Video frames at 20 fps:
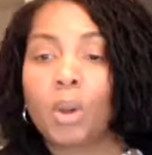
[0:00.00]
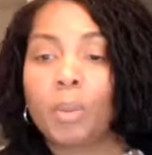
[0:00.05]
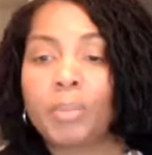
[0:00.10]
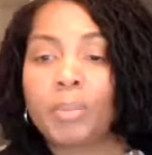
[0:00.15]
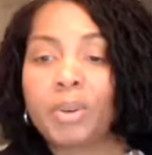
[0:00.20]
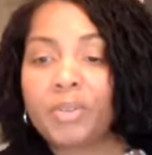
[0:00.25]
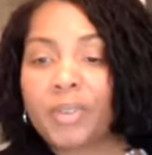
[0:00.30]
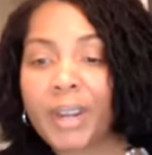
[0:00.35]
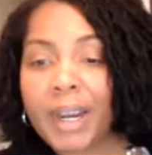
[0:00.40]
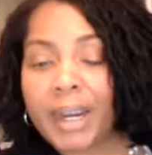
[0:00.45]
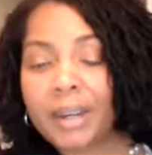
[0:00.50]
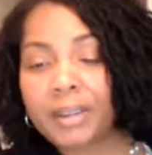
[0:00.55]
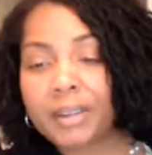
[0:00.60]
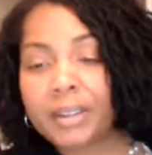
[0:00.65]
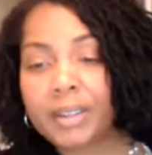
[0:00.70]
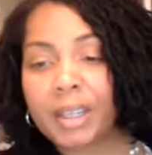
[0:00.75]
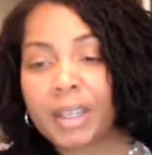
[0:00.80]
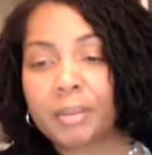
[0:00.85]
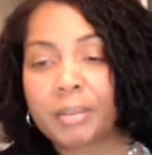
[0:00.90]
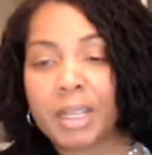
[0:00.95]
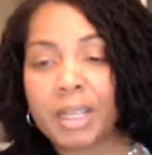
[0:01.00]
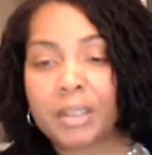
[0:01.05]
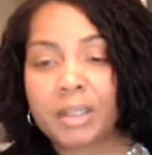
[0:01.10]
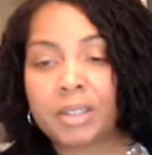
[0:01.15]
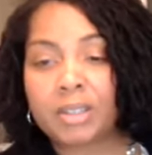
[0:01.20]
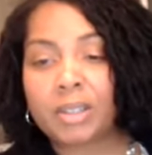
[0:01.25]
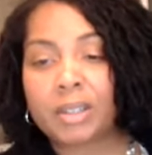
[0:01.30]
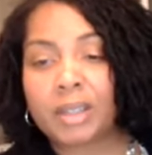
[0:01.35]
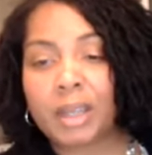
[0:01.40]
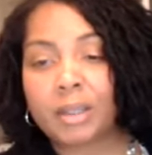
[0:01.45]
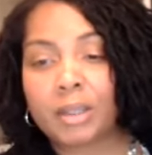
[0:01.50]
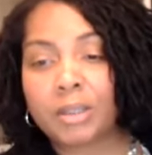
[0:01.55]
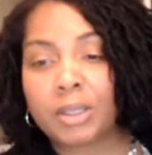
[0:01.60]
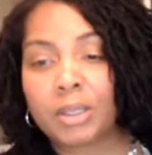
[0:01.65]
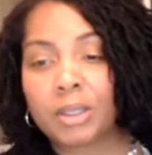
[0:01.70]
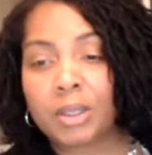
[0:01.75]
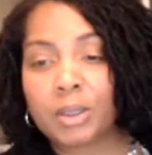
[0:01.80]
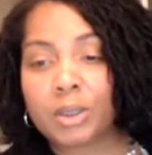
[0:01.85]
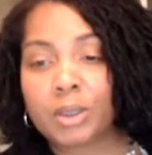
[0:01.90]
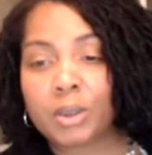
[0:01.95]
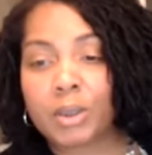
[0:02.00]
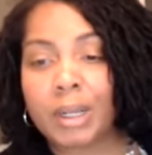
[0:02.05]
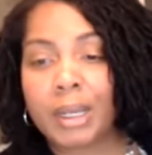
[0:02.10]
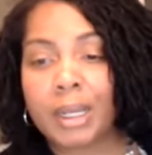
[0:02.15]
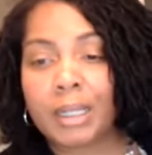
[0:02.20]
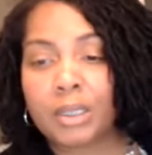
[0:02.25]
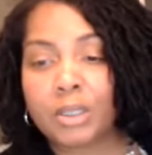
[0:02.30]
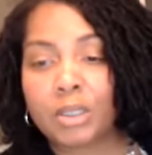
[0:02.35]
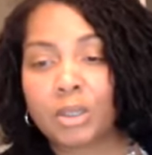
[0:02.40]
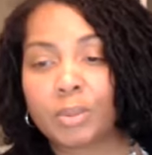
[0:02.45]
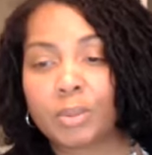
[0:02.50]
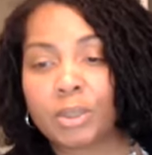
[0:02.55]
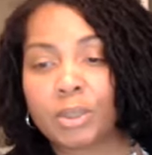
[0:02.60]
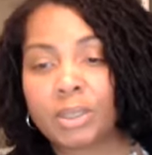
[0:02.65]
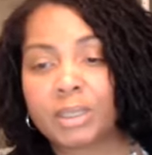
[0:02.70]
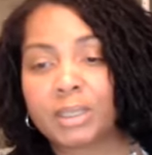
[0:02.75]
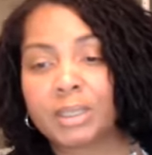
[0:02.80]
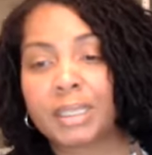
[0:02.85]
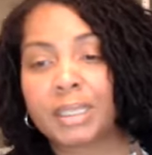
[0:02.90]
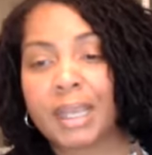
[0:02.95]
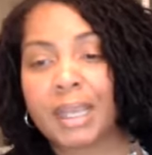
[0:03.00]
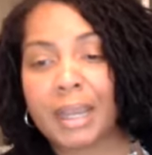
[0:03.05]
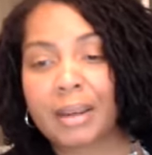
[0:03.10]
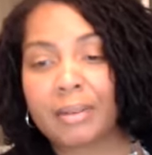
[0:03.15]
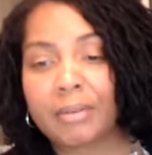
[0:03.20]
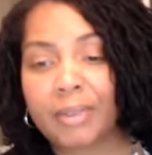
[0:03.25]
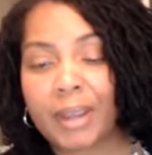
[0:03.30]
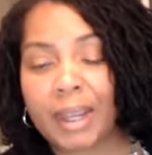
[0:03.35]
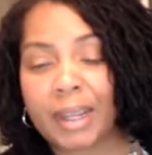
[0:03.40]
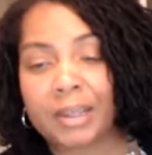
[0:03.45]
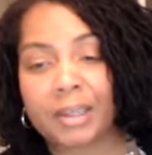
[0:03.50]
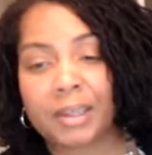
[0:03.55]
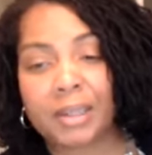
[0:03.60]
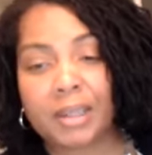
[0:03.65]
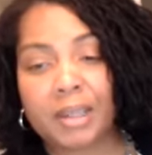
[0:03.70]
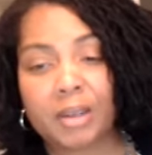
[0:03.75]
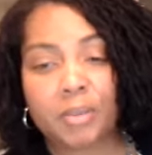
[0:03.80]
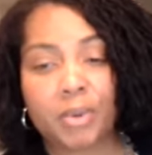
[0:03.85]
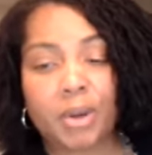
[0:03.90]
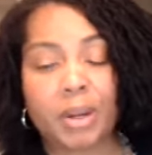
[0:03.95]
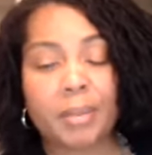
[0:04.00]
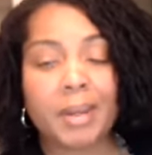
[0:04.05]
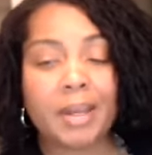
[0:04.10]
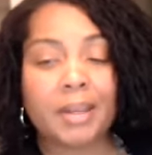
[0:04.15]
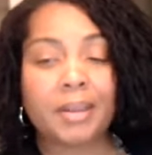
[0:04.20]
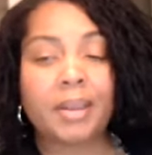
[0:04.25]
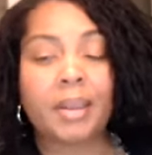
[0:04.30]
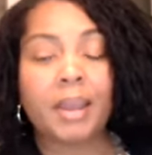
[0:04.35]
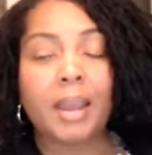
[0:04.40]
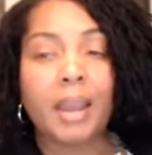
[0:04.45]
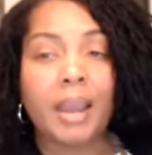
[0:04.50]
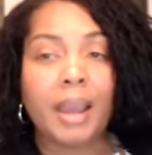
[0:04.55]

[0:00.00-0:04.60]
will providers send messages out to those who are eligible to seek out vaccine appointments?